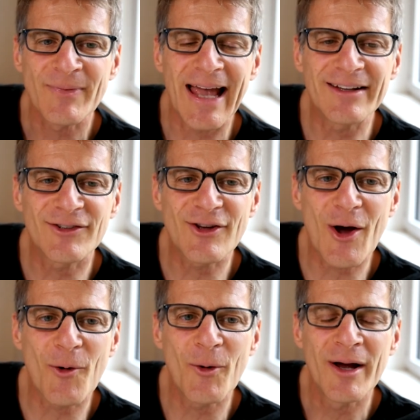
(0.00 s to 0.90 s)
And
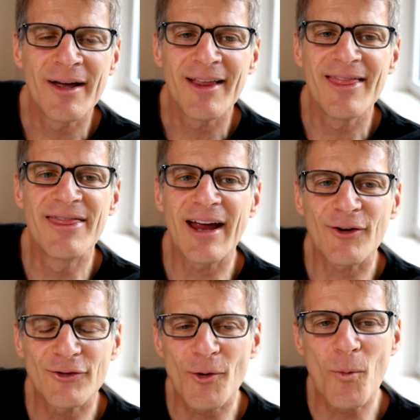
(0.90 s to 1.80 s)
so
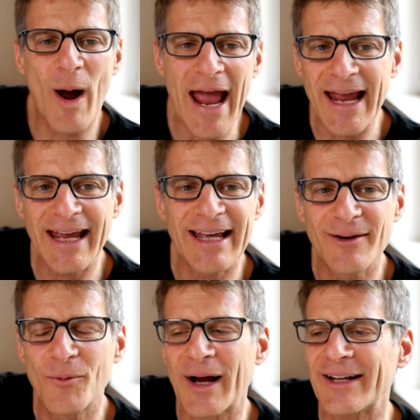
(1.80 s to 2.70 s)
there's a way
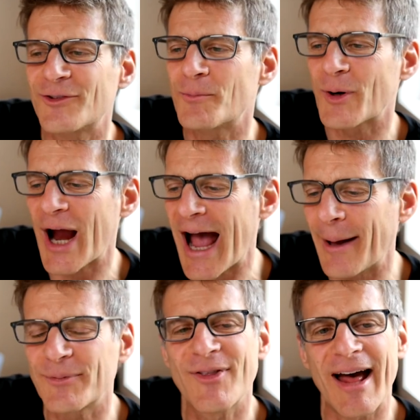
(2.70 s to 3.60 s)
in which
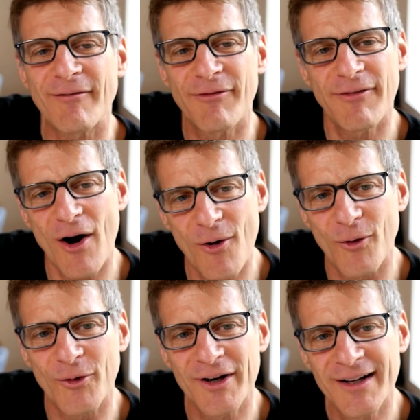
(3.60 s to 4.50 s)
perhaps that
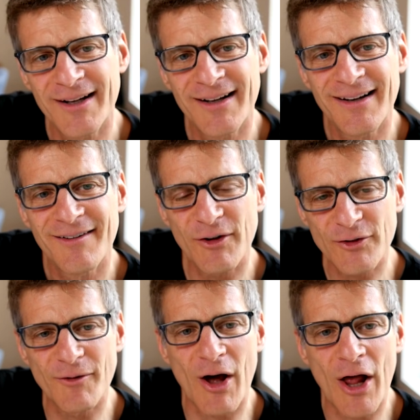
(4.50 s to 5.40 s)
phone,
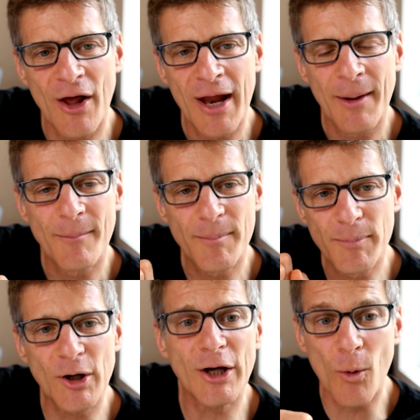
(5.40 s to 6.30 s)
first of all,
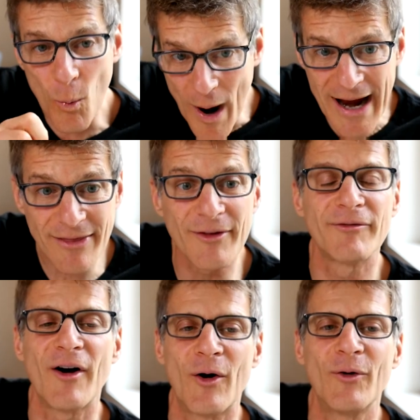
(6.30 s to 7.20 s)
putting away the
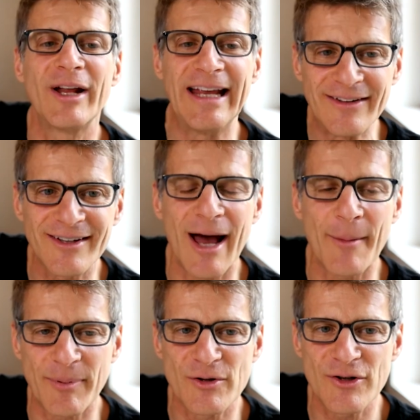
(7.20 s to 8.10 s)
phone is an
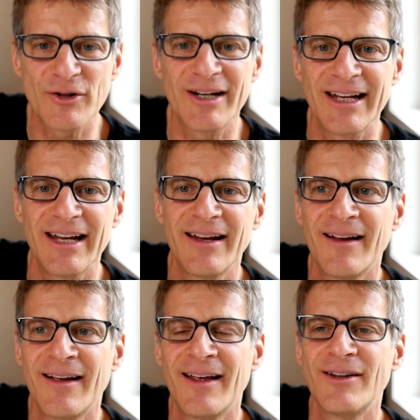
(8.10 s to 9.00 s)
opportunity
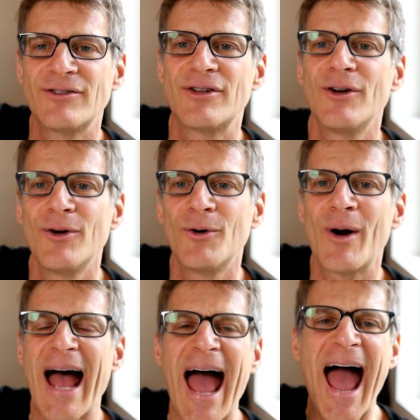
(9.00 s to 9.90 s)

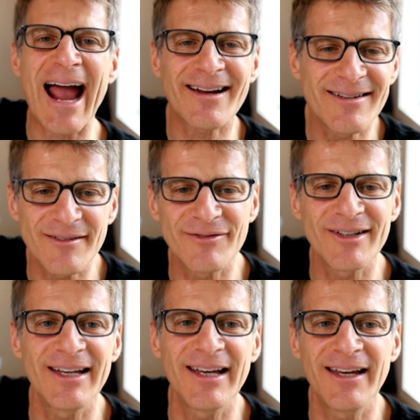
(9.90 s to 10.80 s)
to
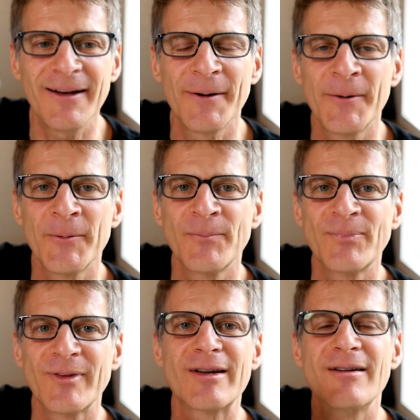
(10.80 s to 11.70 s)
actively
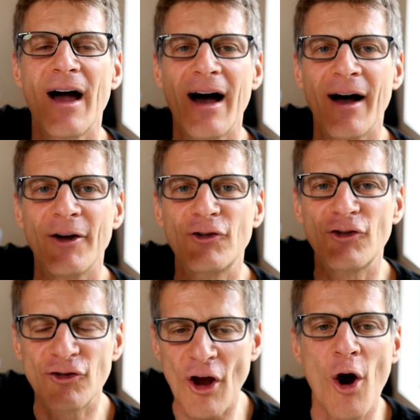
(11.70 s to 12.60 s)

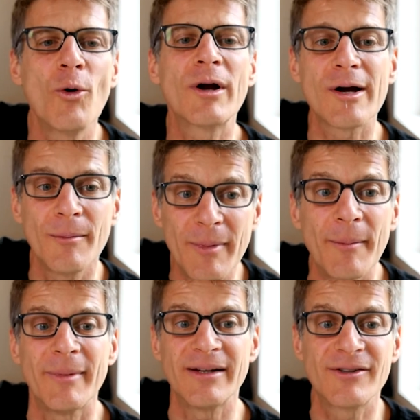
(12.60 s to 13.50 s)
show
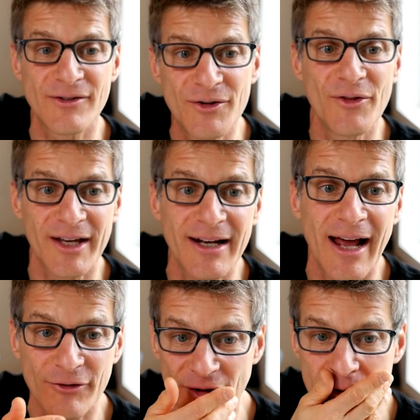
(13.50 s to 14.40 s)
commitment to the
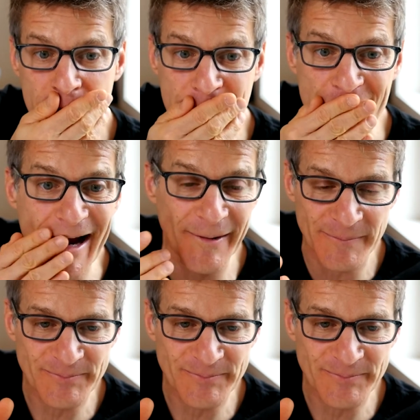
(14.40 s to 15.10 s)
connection, right?